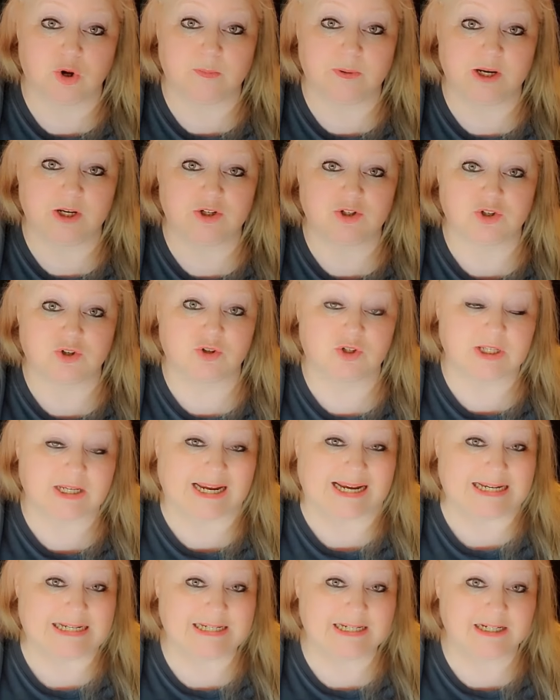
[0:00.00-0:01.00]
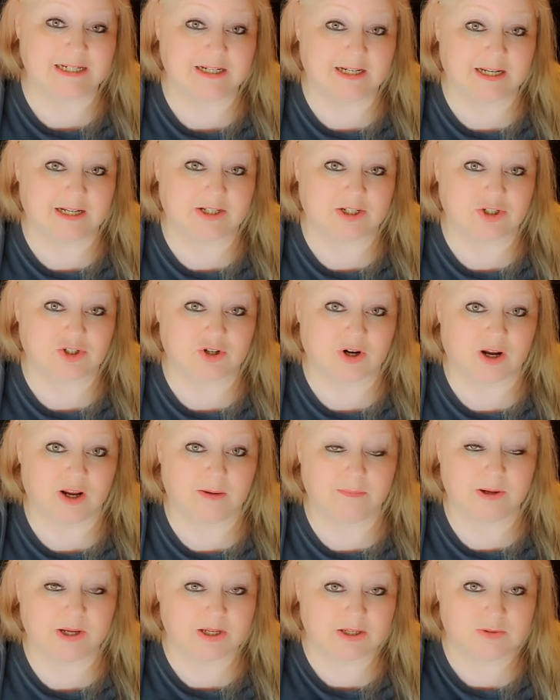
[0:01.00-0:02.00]
many desserts I didn't get to
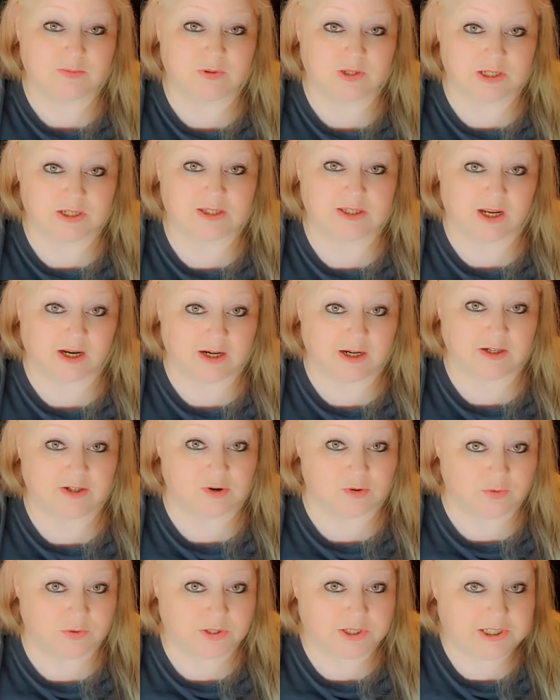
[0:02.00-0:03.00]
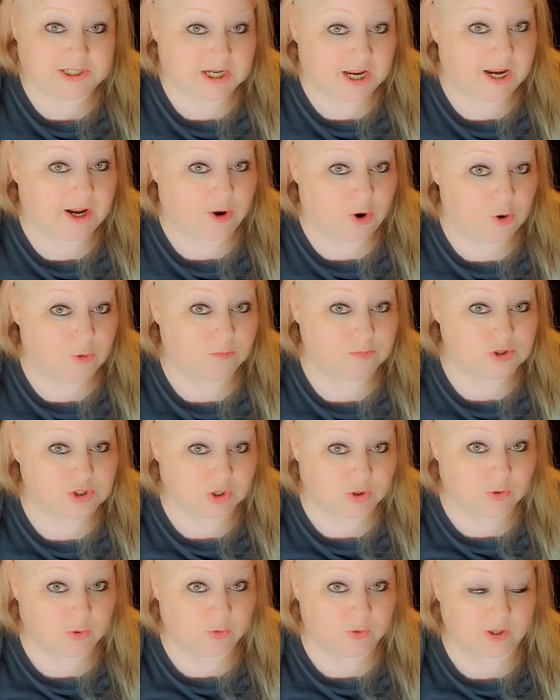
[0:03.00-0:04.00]
try because we decided to only take home
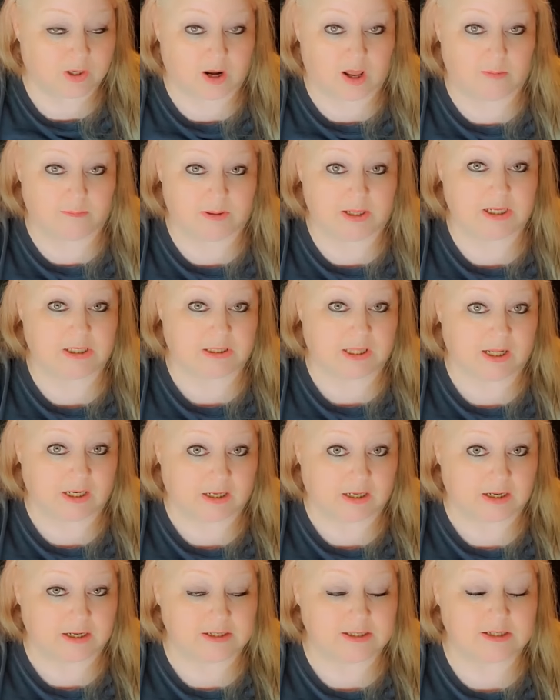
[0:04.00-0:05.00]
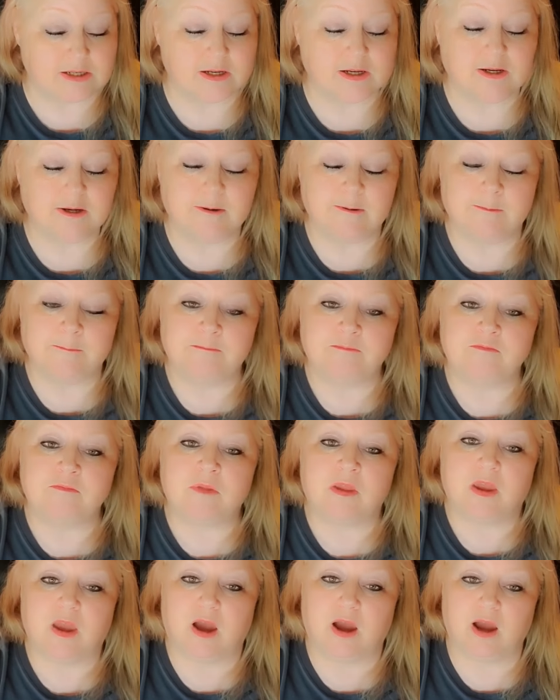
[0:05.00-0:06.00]
2 and not be gluttonous.
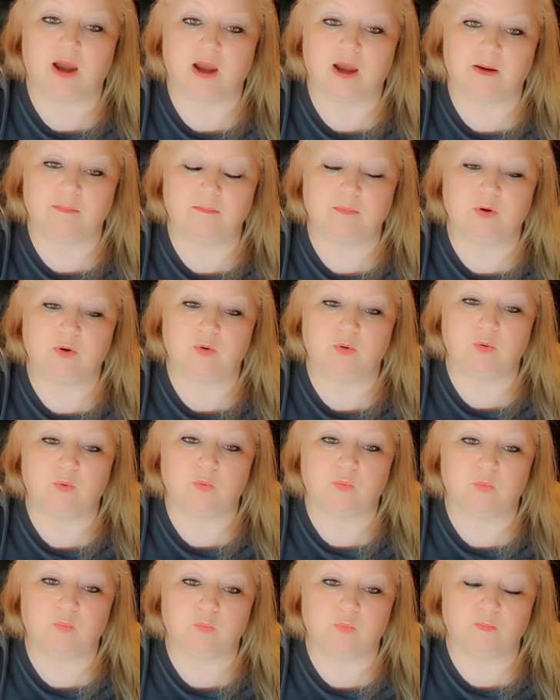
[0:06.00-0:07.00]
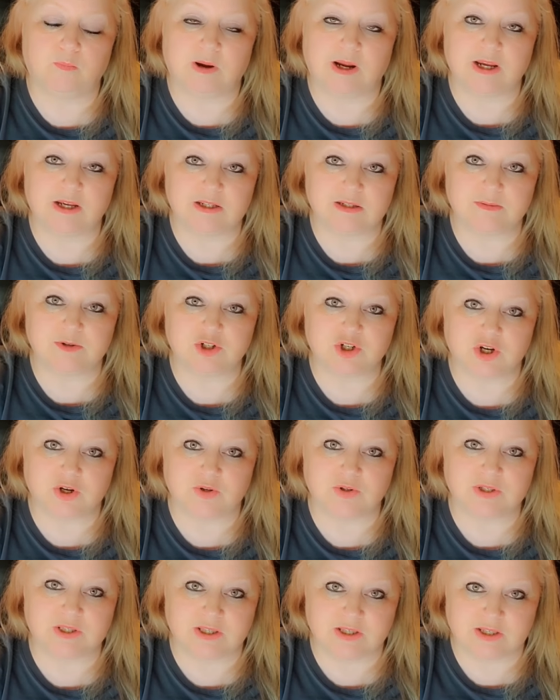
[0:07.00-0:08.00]
My husband chose the